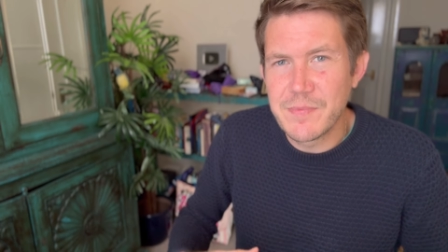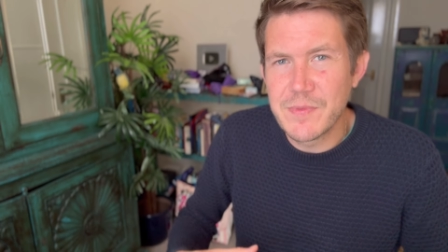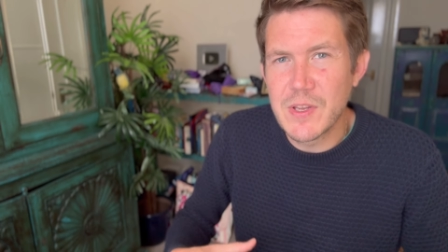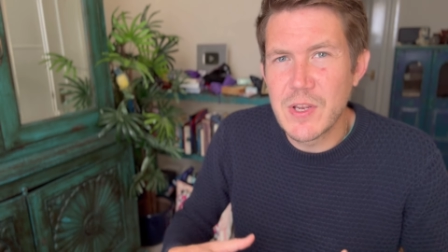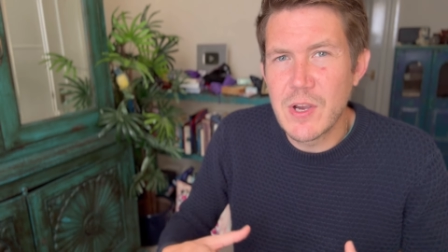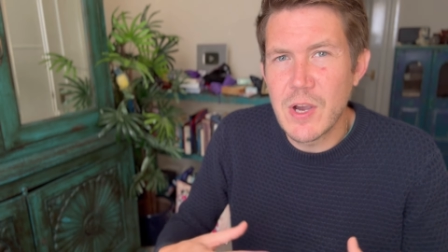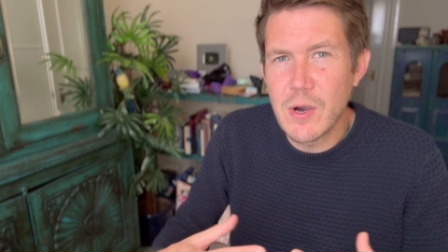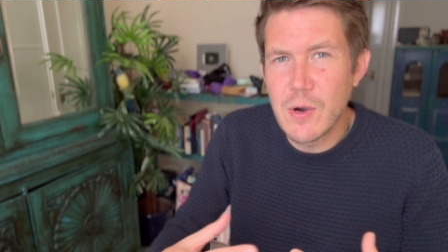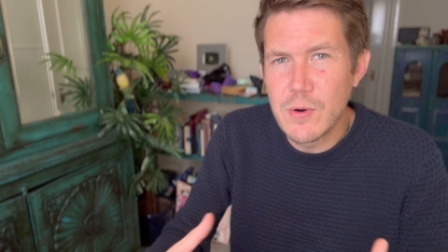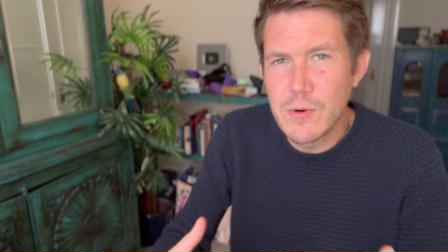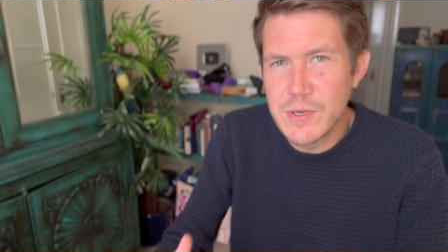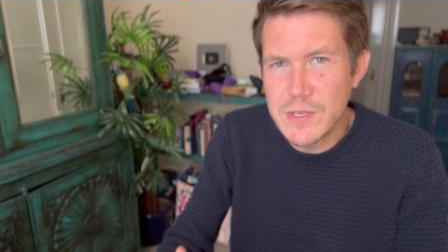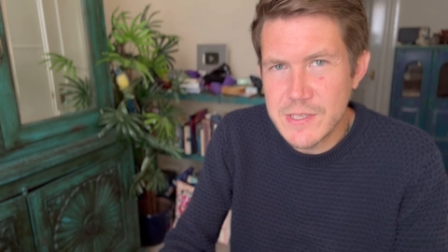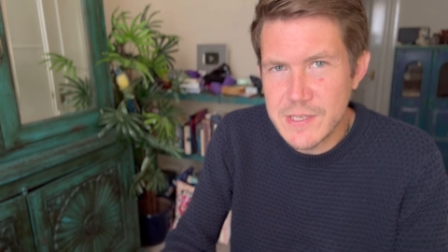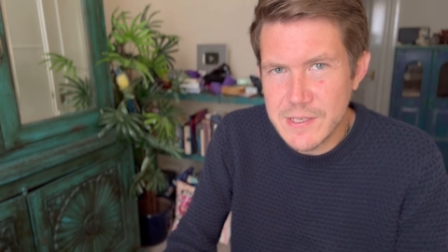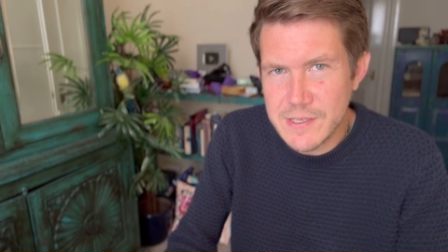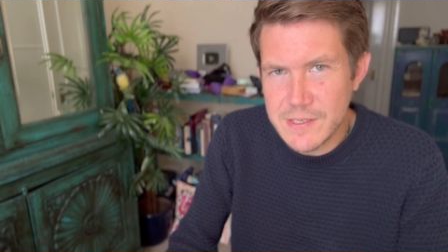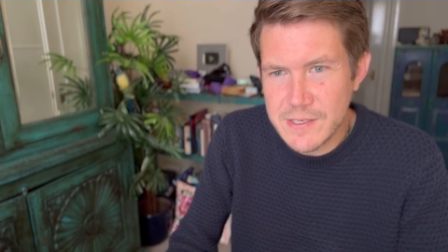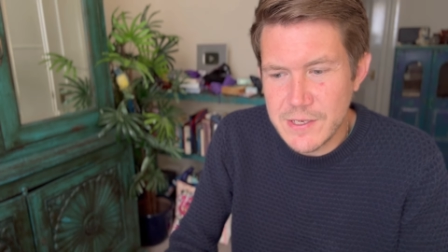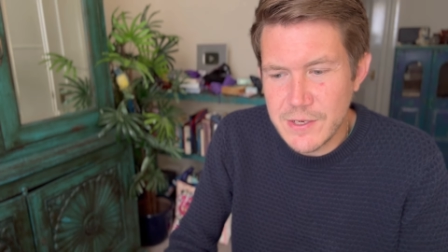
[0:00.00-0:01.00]

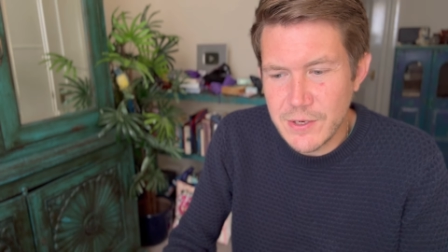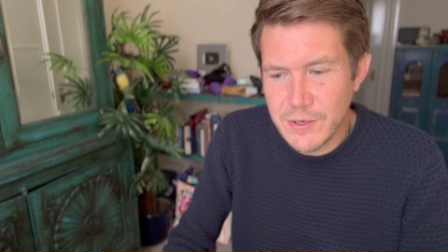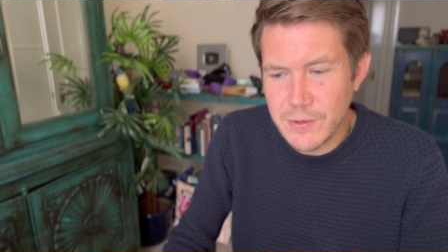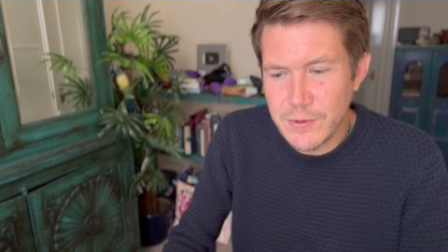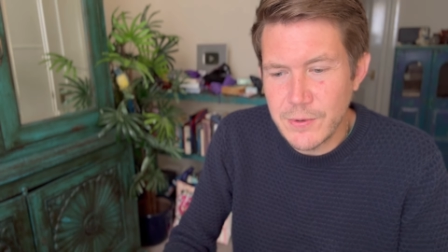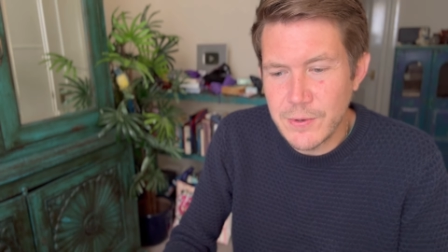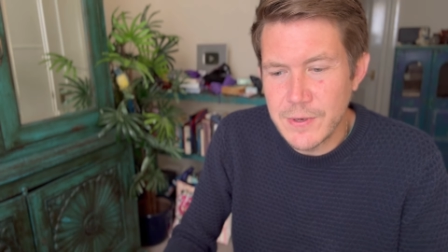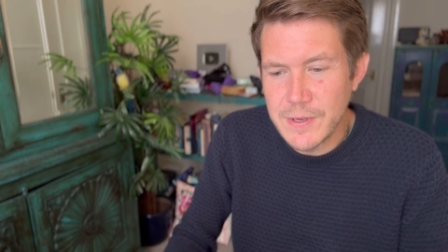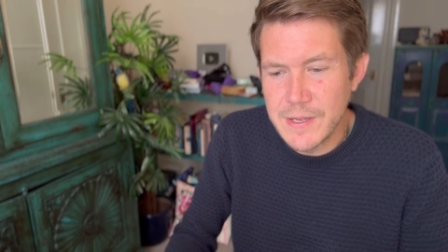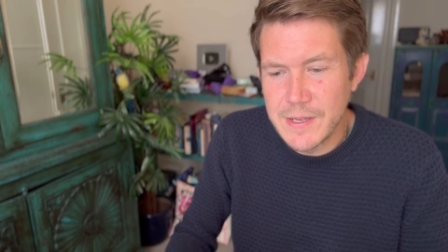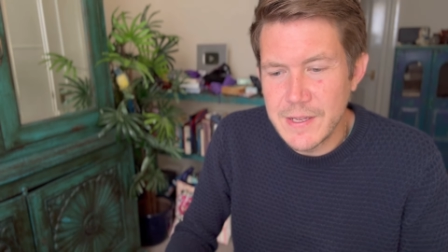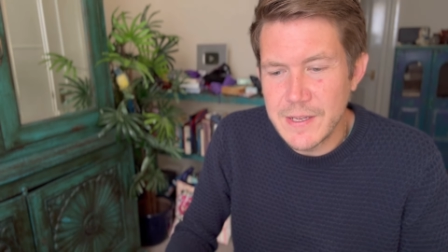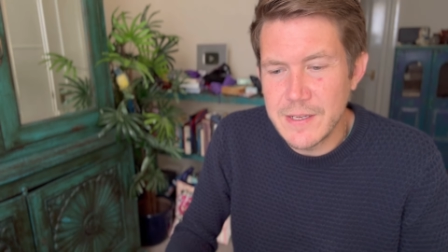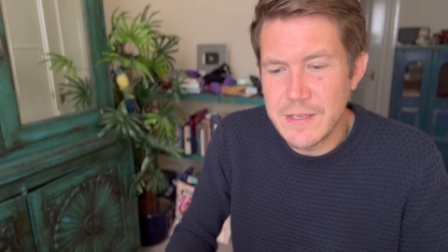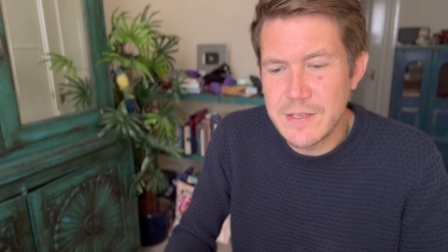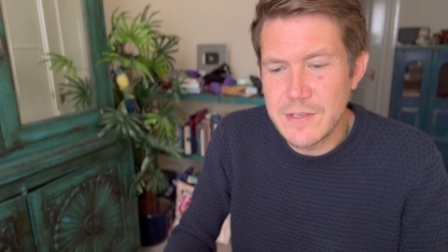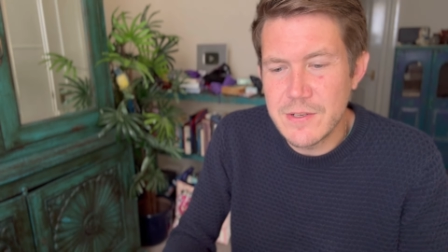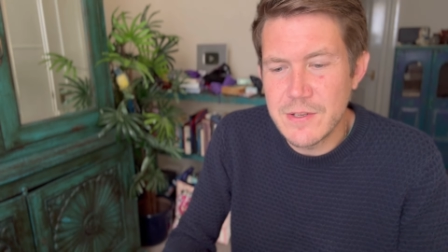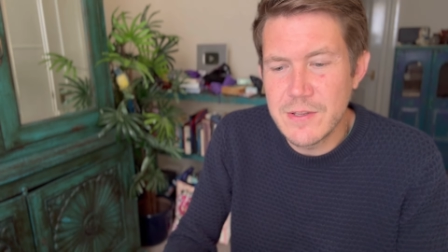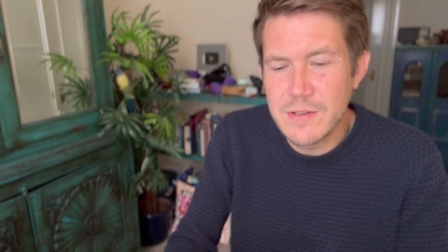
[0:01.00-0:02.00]
coaxes you
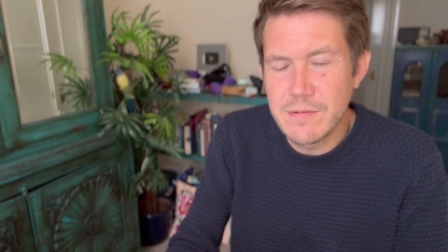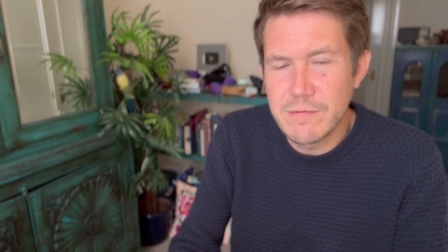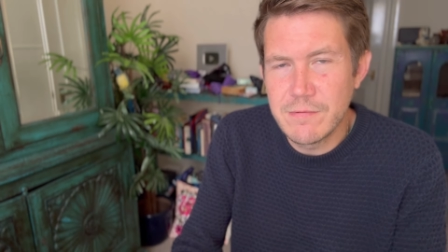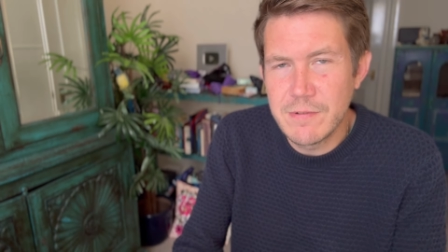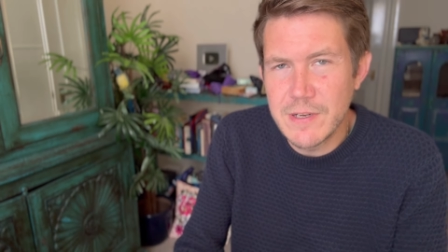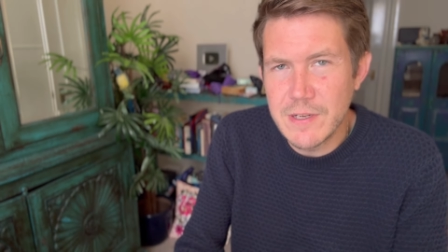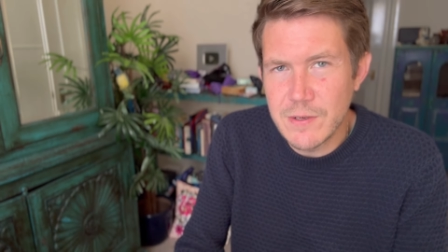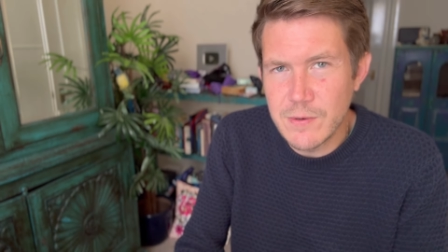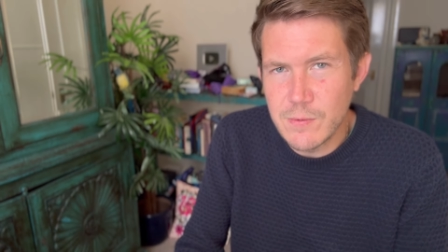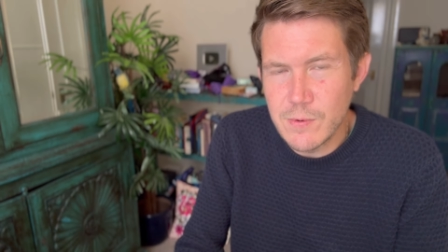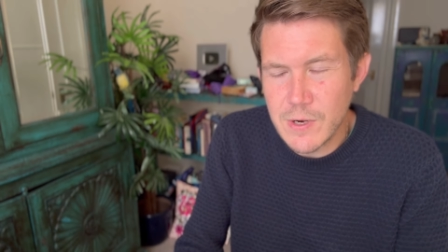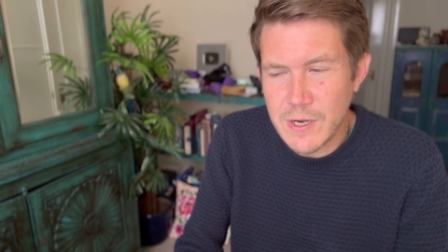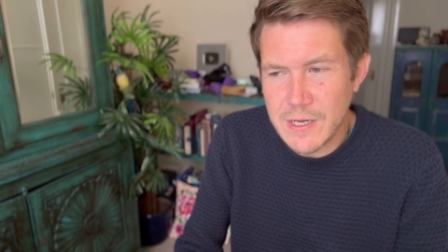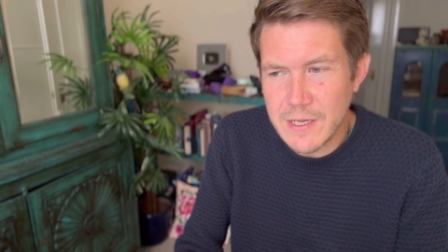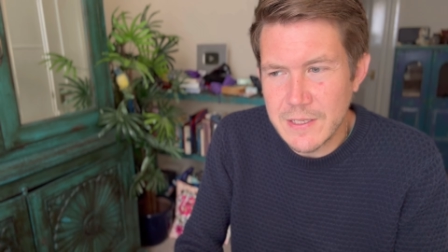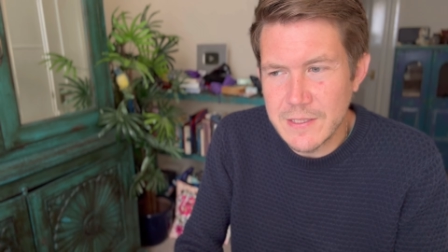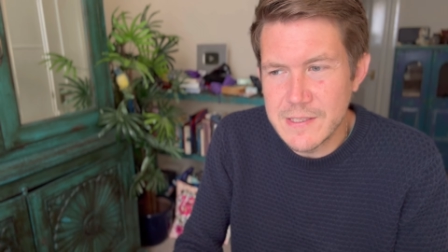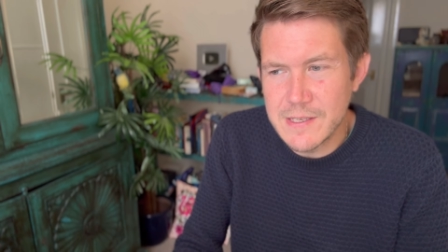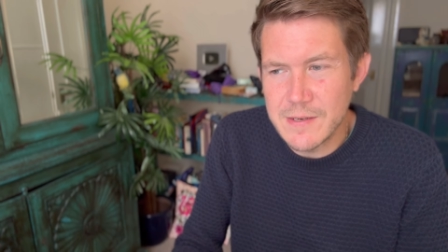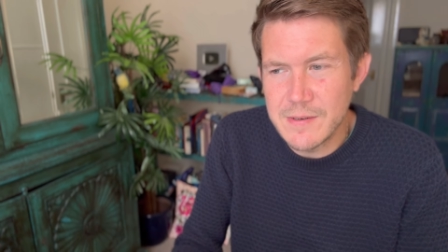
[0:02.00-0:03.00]
into the real
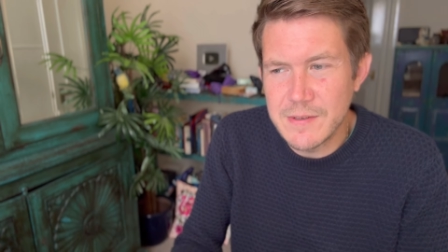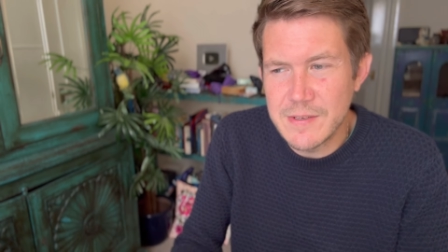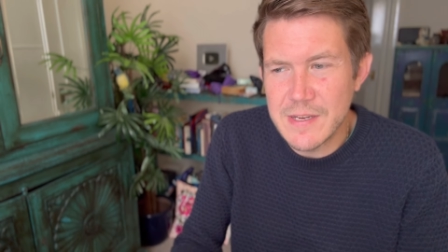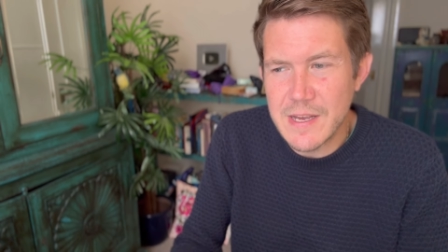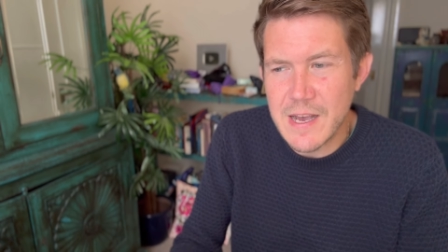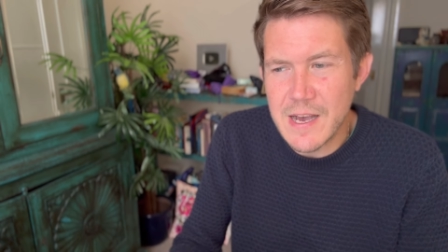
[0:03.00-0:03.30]
world and